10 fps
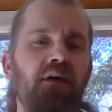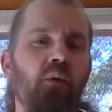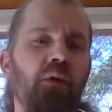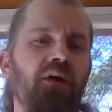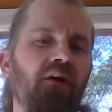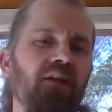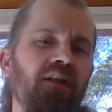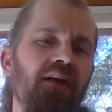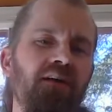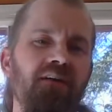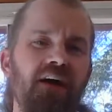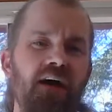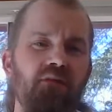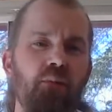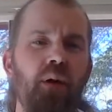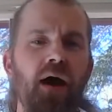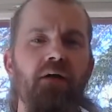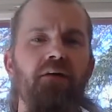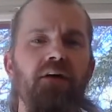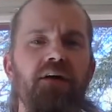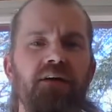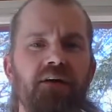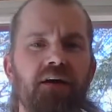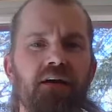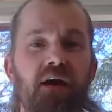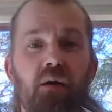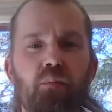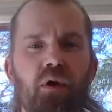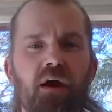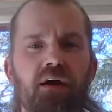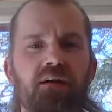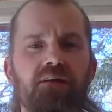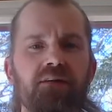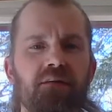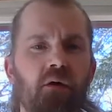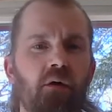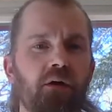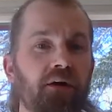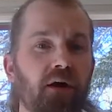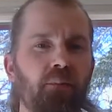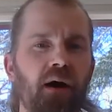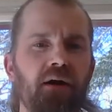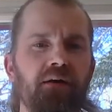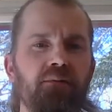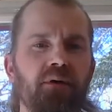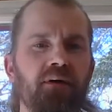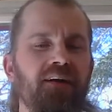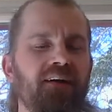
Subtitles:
We don't literally have a battery in our brain or in our body, but